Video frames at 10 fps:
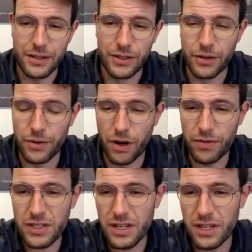you know,
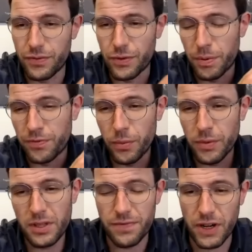obviously, if you're
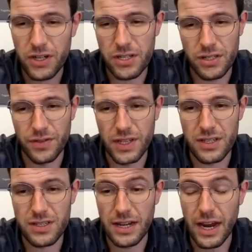performing the functions of the
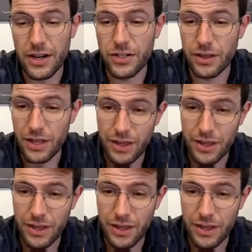estate agent,